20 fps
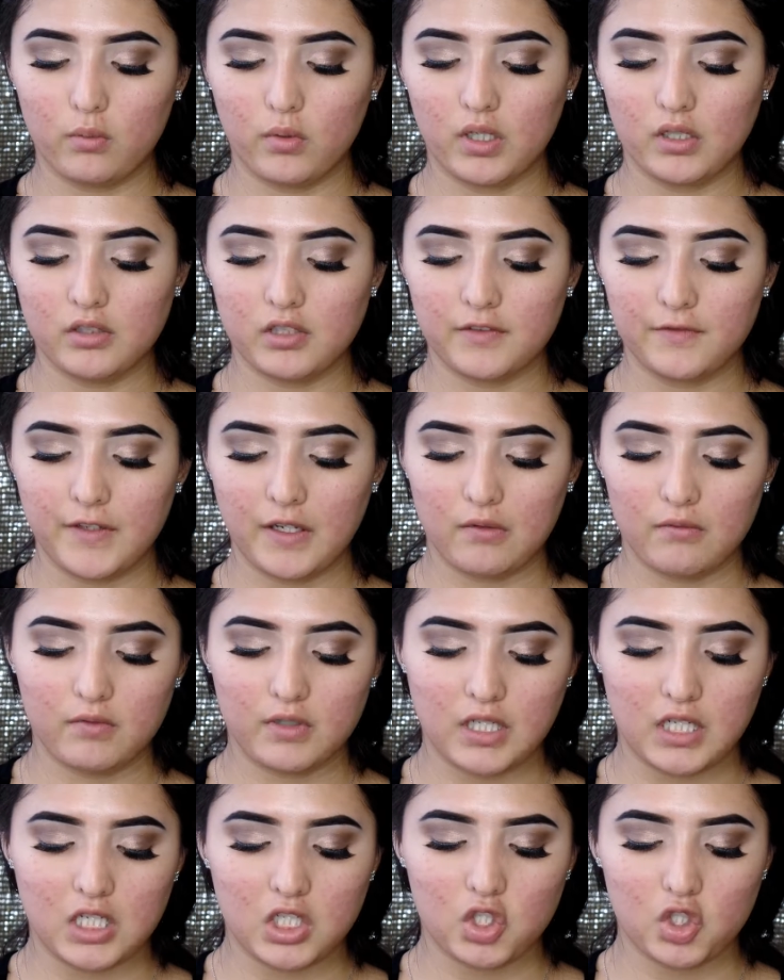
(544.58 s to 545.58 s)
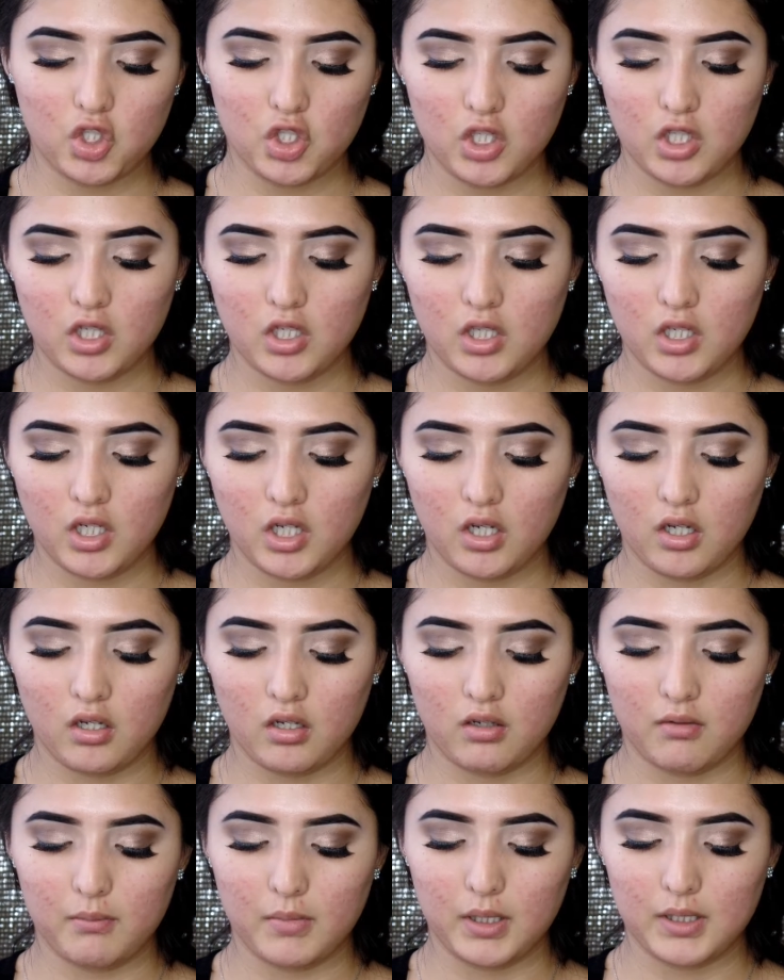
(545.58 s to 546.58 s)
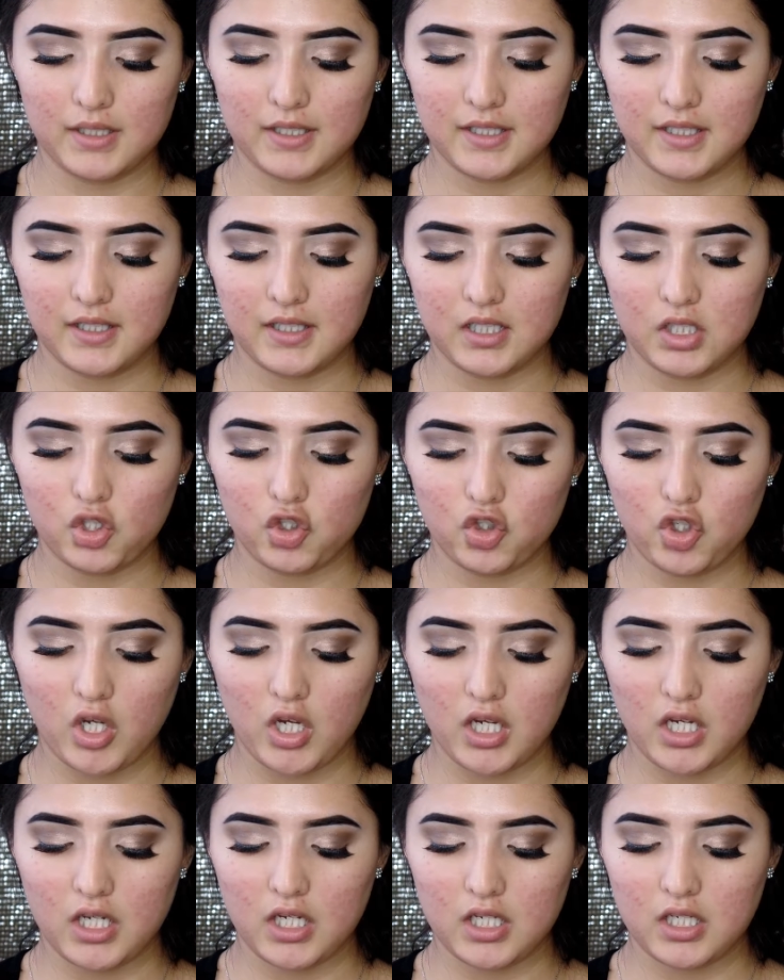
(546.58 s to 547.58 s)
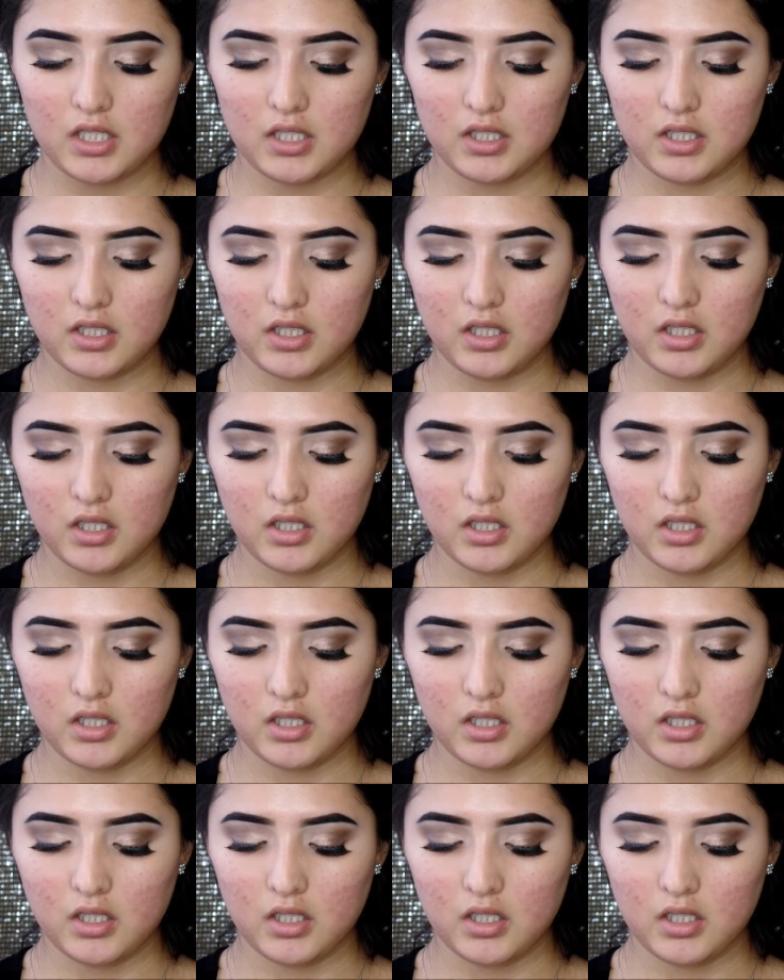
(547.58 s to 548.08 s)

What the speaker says: n Wild foundation. It's in the shade